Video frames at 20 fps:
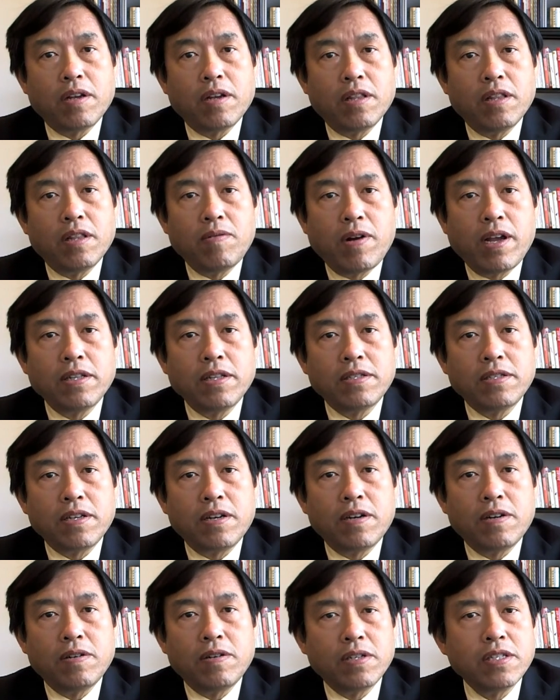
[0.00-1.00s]

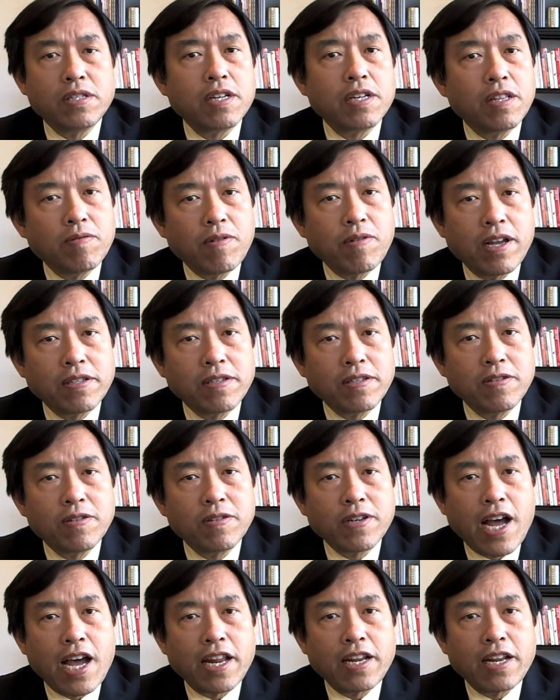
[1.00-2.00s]
Lorenzo, is it Lorenzo who
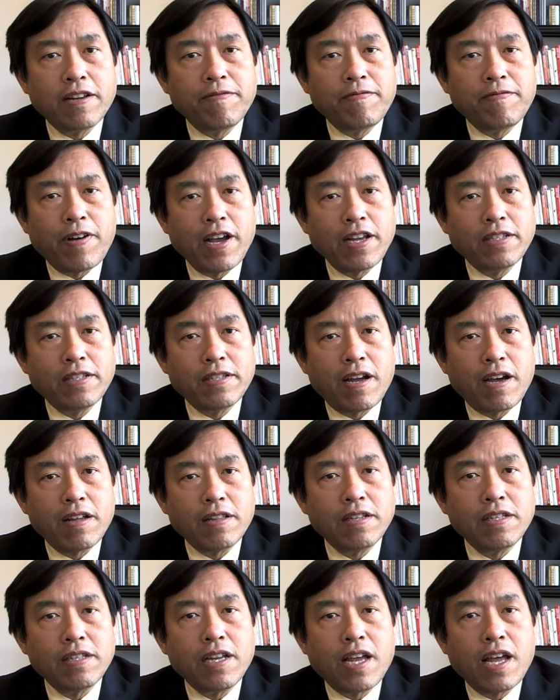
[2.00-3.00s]
got into fights all
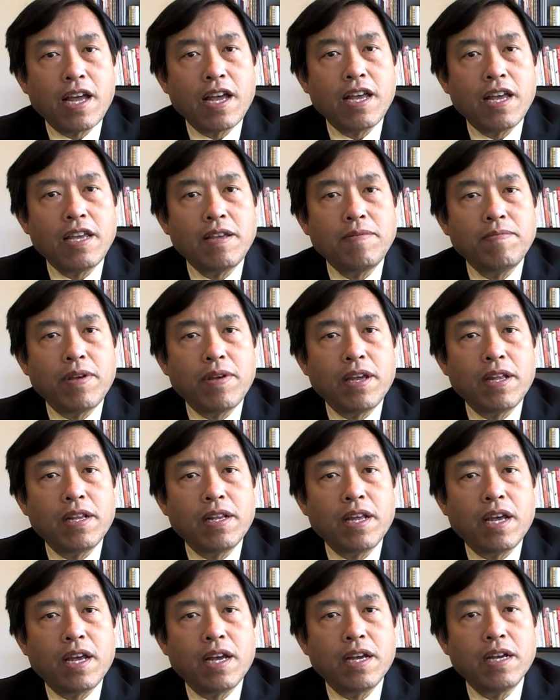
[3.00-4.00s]
the time,
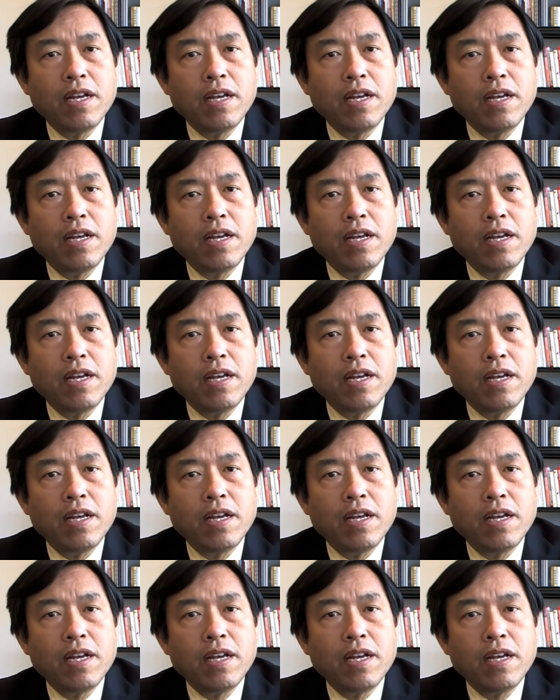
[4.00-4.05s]
and